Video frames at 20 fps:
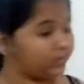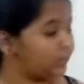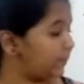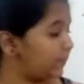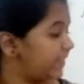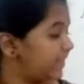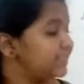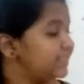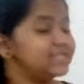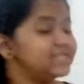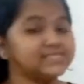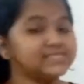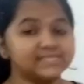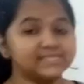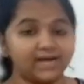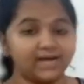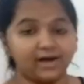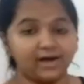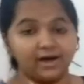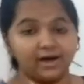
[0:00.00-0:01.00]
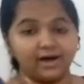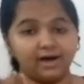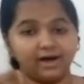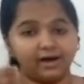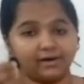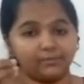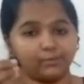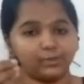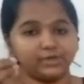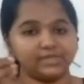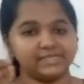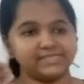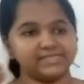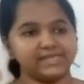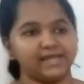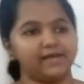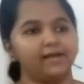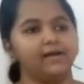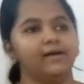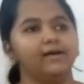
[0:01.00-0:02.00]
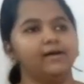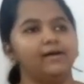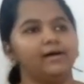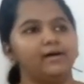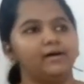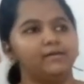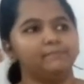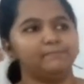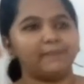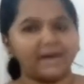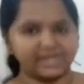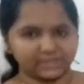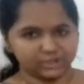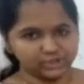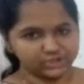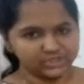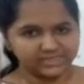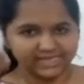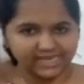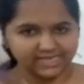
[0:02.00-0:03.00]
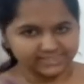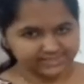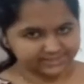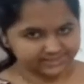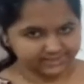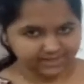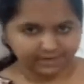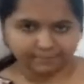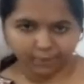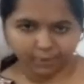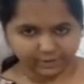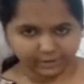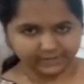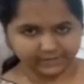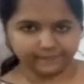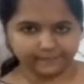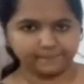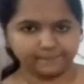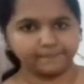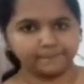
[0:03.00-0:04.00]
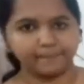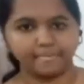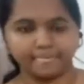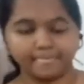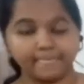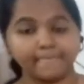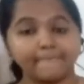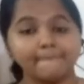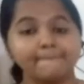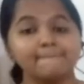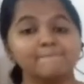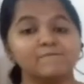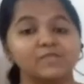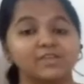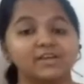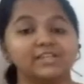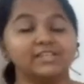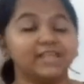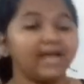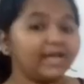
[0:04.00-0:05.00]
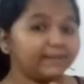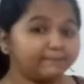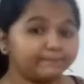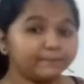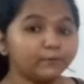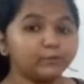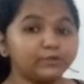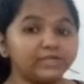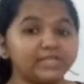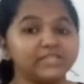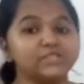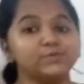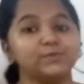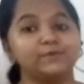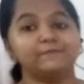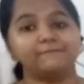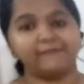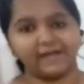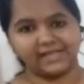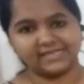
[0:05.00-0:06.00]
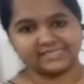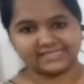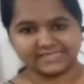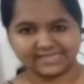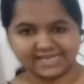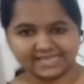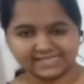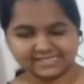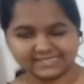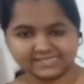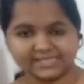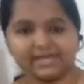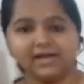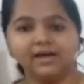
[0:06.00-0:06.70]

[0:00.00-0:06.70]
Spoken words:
when this pathogens enter our body. That proteins would fight against the